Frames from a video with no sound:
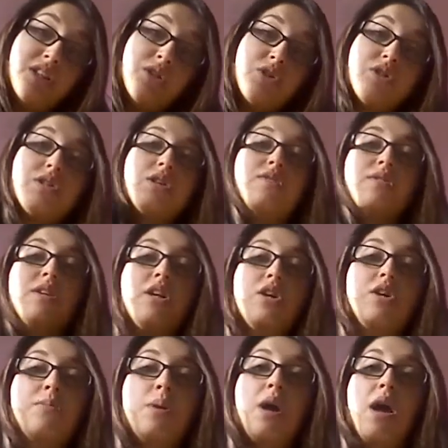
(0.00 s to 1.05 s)
along the
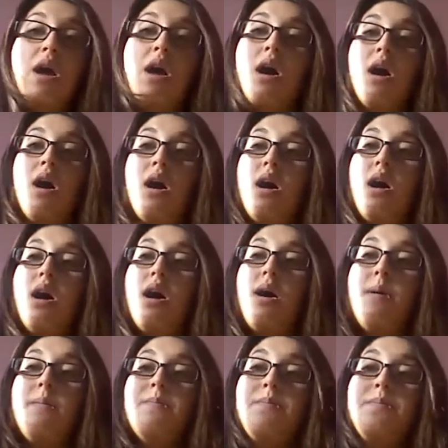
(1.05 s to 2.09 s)
course of the nerve.
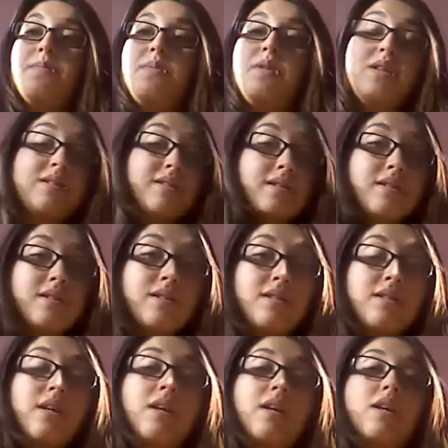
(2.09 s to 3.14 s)

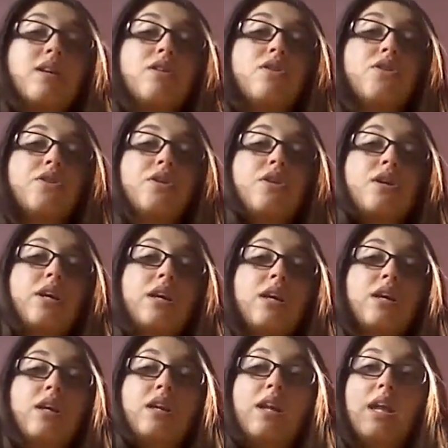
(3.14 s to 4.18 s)
This disease can
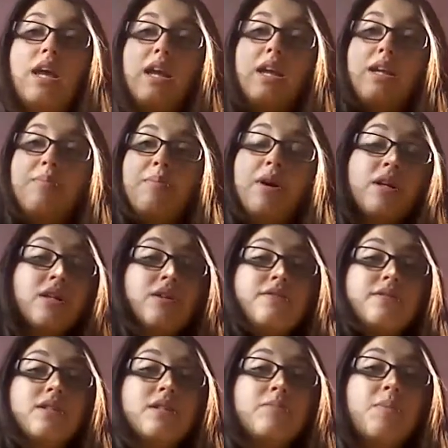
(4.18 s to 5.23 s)
occur in any
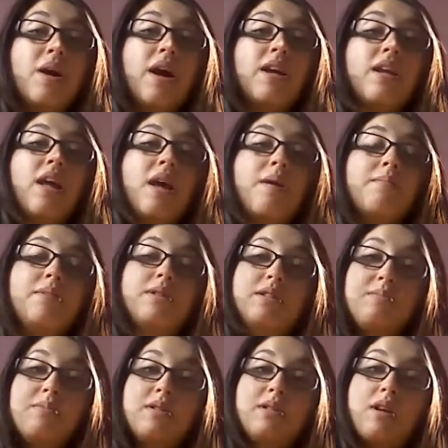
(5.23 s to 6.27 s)
part of the spine,
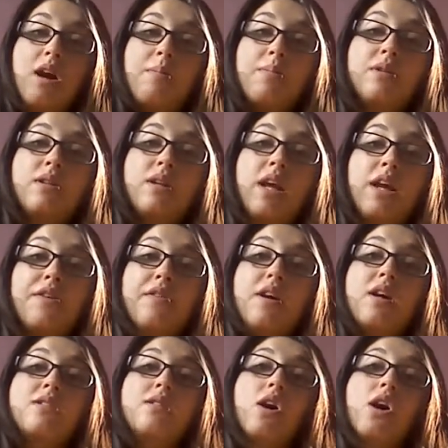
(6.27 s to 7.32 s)
but the most
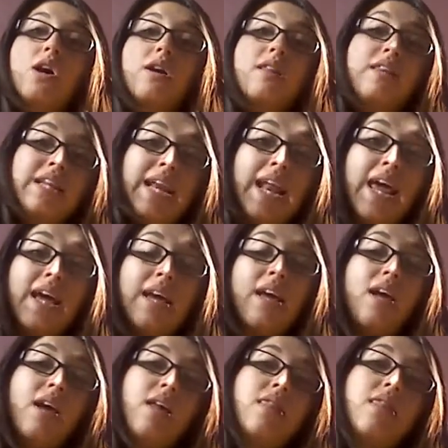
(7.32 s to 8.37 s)
common areas are the
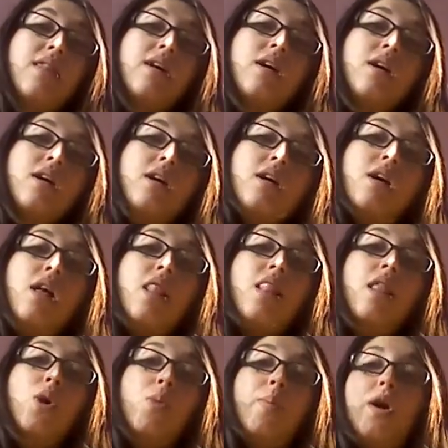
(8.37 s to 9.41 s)
neck and
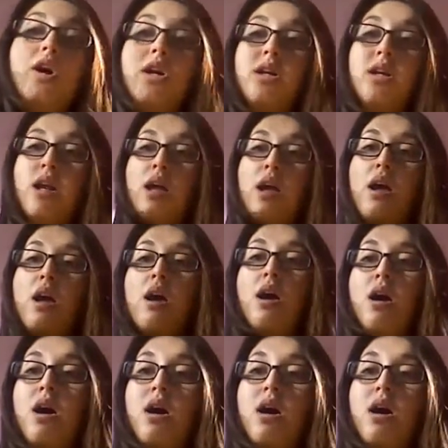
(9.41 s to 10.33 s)
the low part.